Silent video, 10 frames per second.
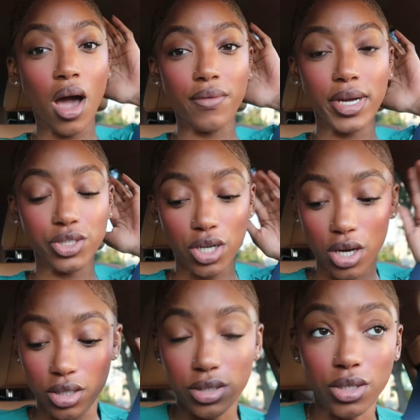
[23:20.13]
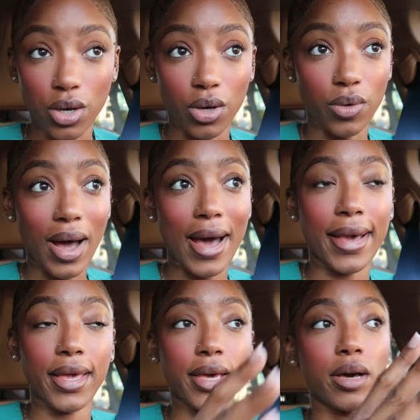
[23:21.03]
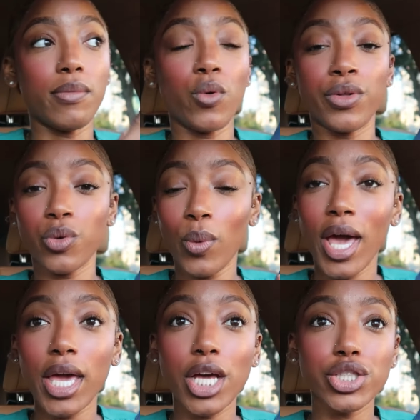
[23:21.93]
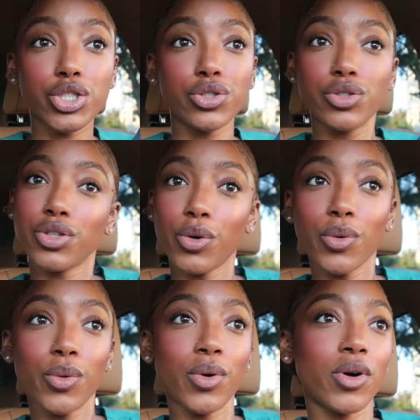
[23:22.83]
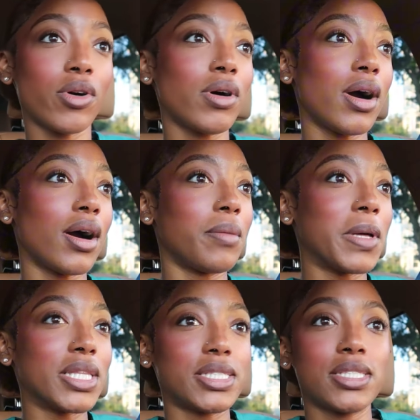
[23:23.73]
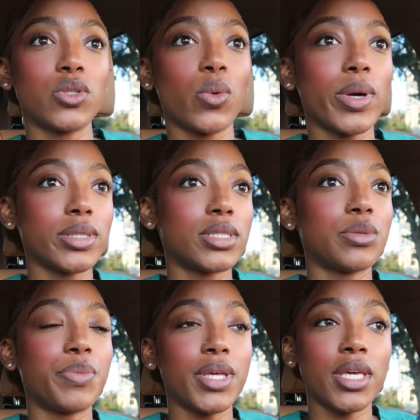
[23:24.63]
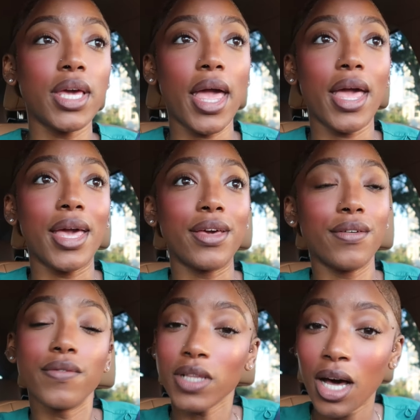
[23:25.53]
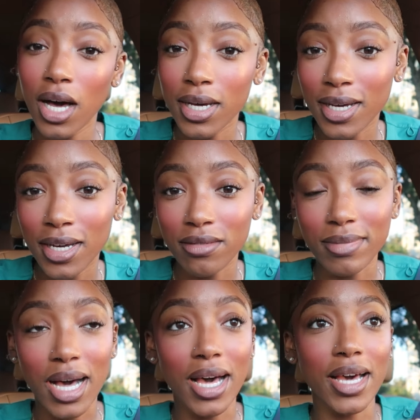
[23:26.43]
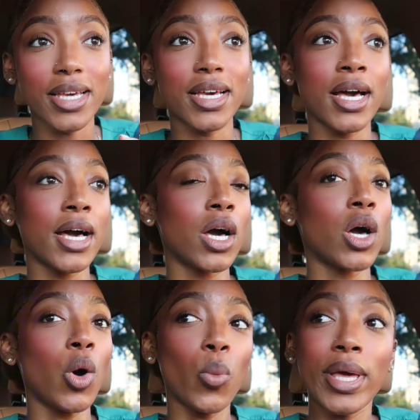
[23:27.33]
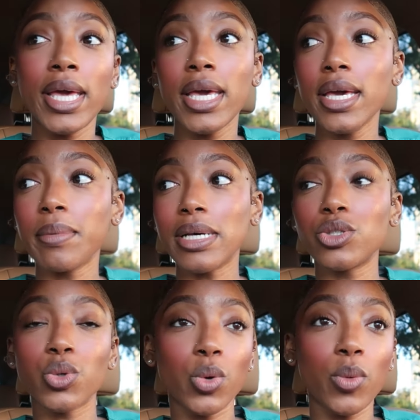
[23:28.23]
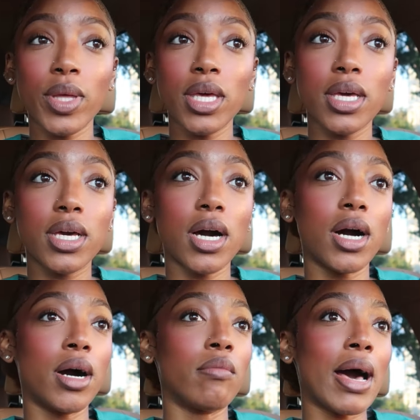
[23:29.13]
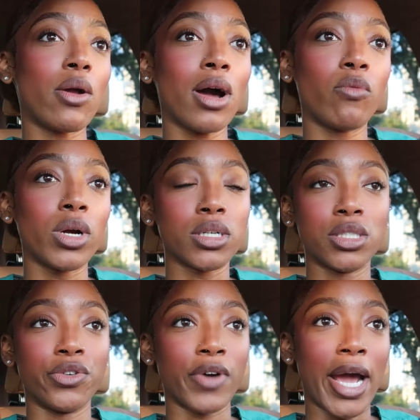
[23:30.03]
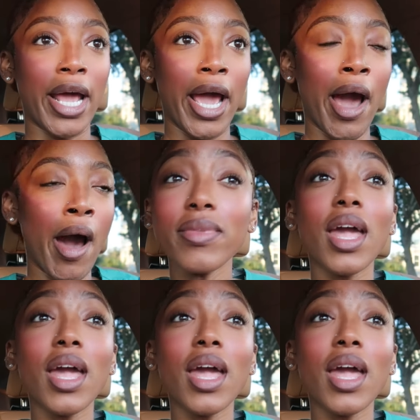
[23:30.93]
All right, y'all, so I am on the way to school. This is going to be a vlog of my week, my school week. I don't have work until Friday